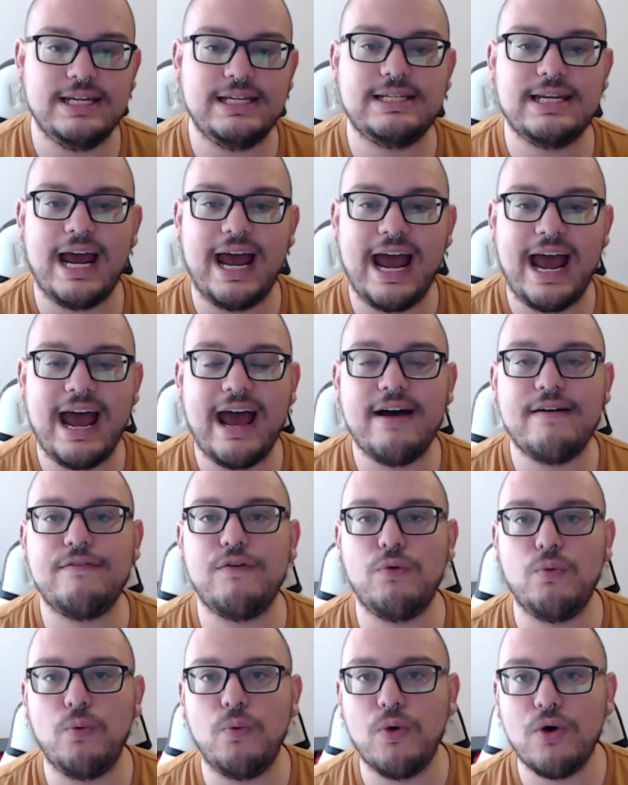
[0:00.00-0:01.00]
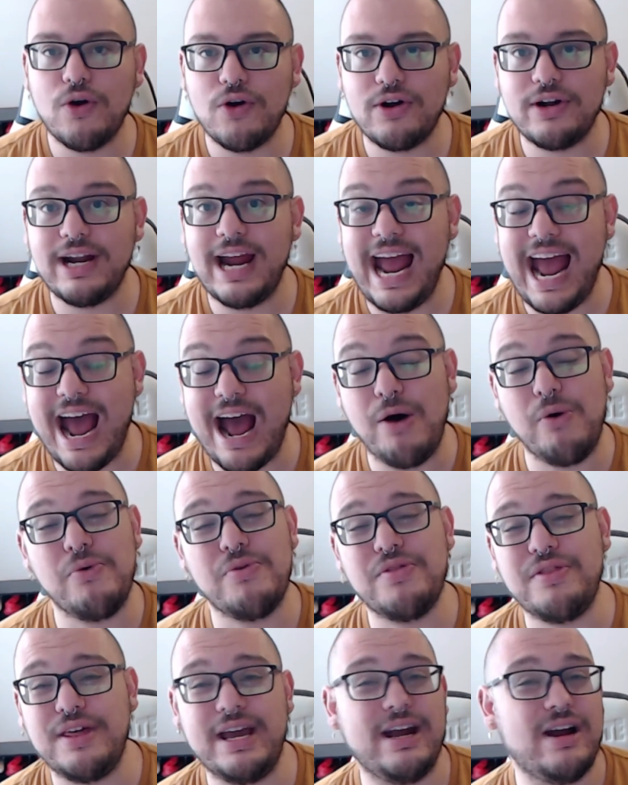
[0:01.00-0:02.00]
to have work
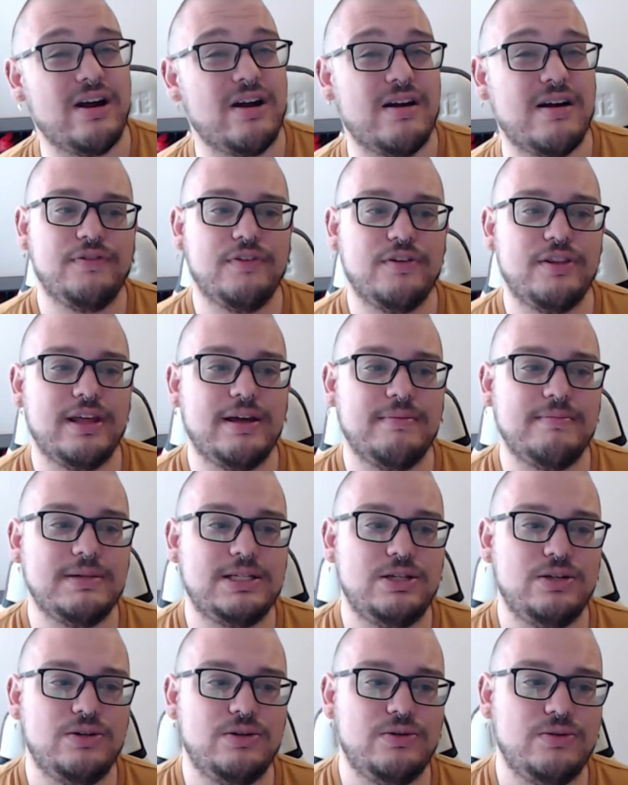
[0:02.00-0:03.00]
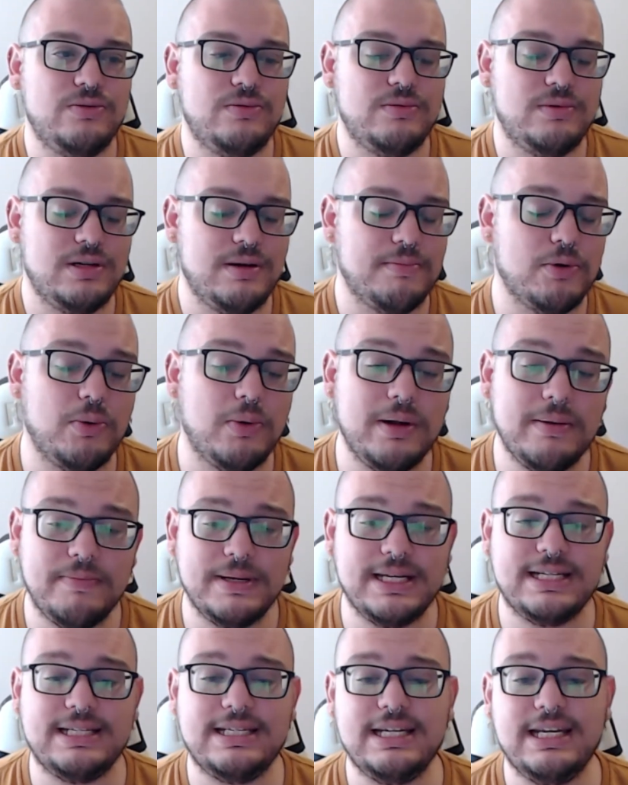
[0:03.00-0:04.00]
out there for them to, number one,
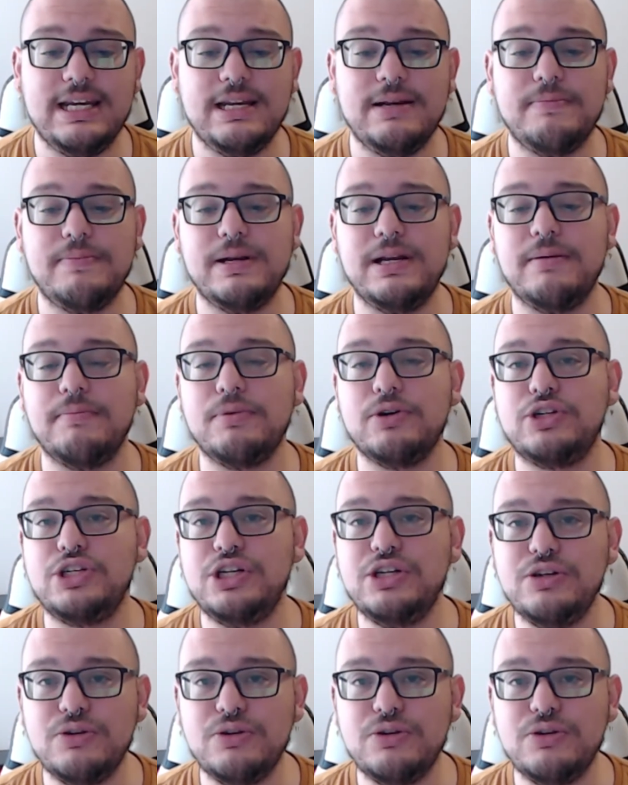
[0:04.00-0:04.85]
be seen, but number two,